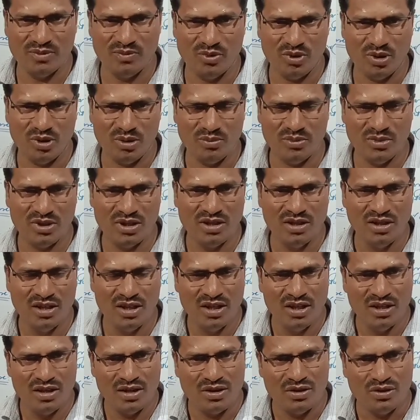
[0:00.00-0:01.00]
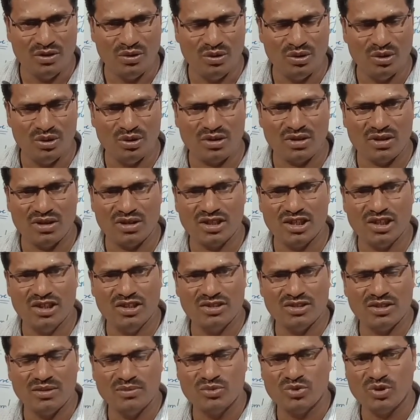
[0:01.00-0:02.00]
from lower
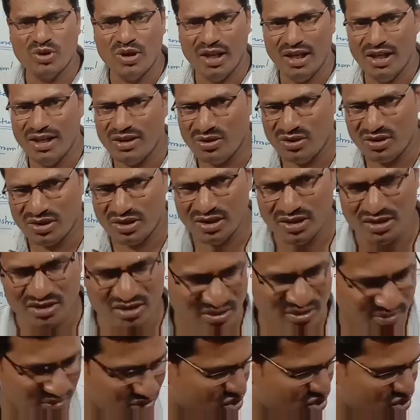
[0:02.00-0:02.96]
organism to higher organism.